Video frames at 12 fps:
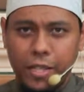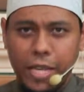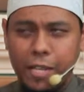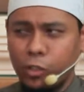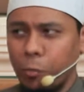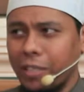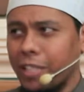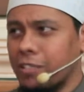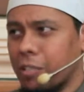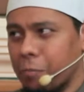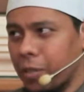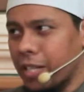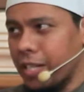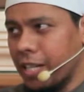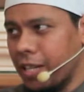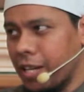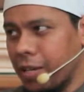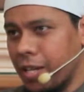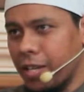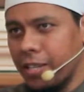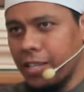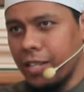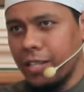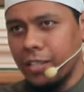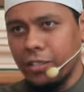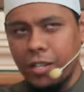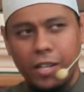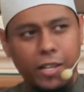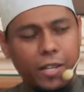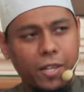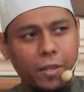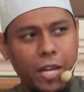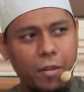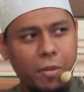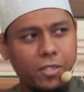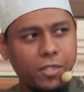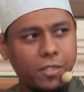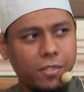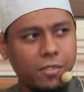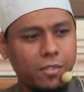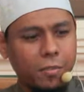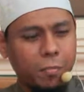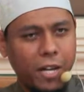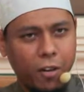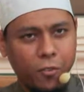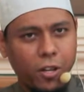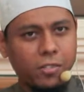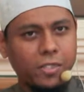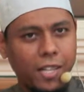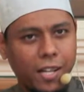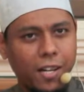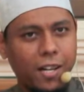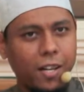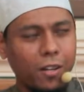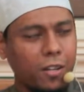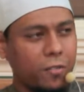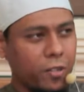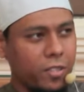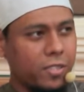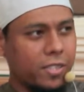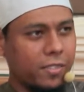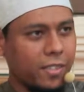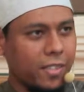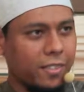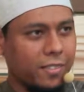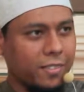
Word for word: And eh, to make things simple, I, I, I, I, I, I mentioned this. But of course, there are a lot of conditions. Eh.